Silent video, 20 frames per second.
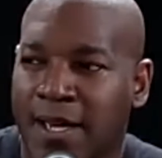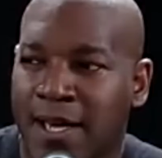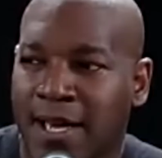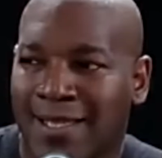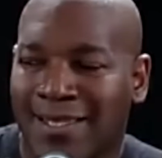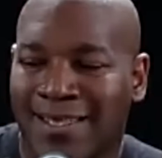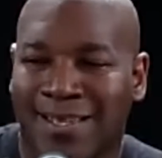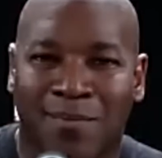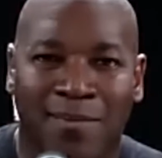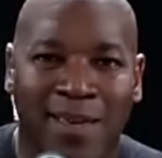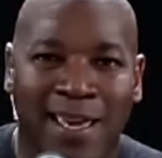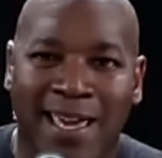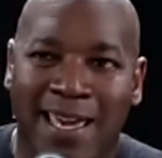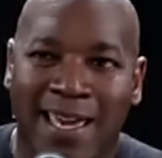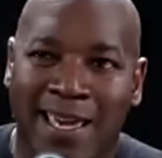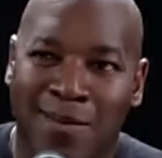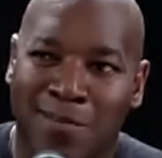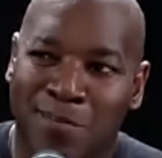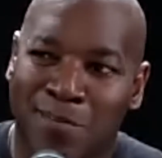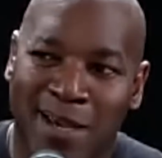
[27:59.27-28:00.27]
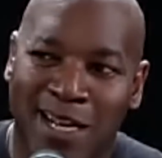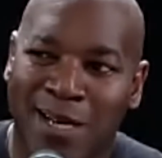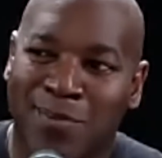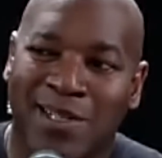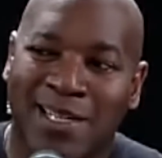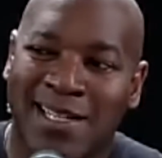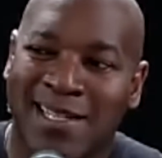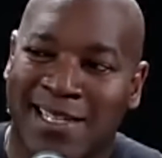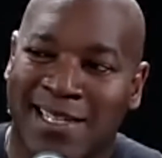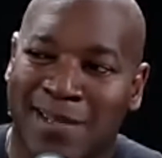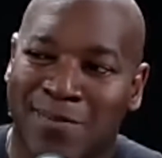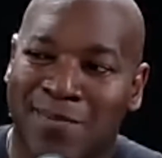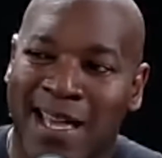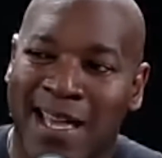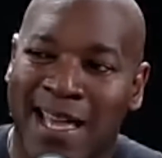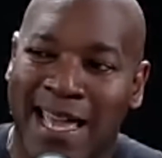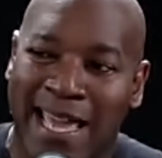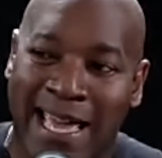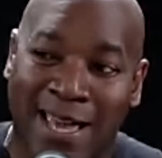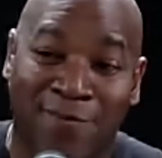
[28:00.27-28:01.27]
And to me, minimalism,
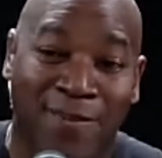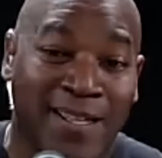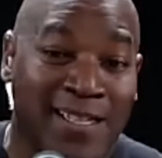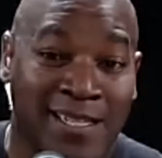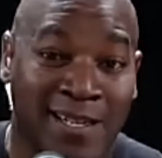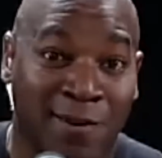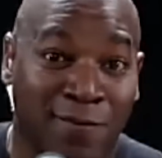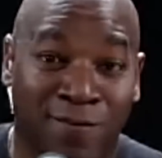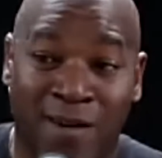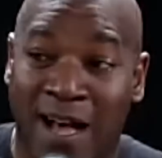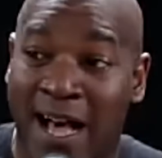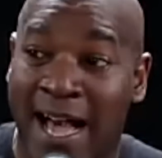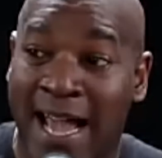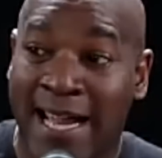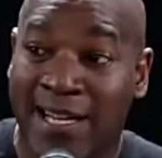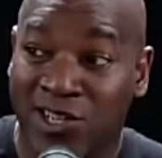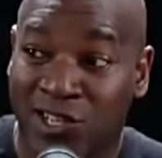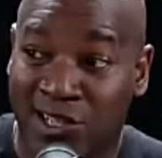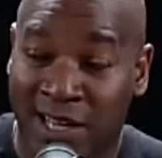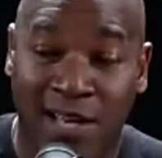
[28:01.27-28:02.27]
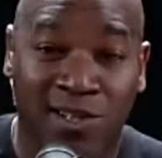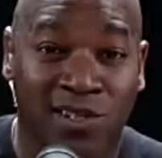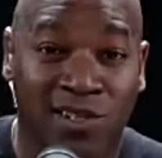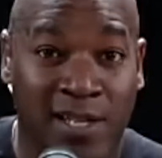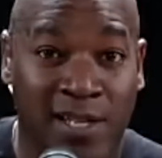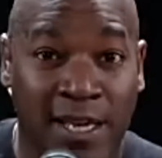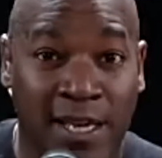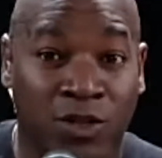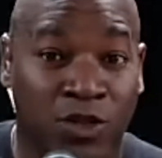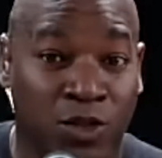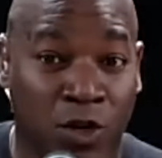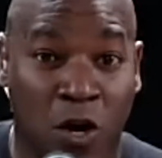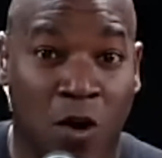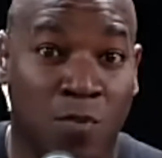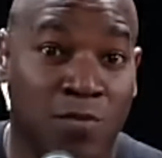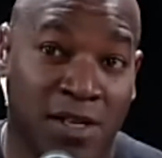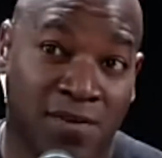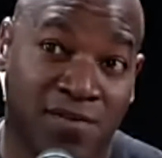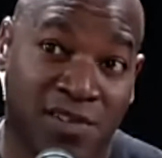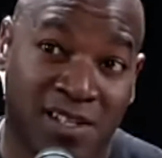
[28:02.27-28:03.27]
if it's defined just in terms of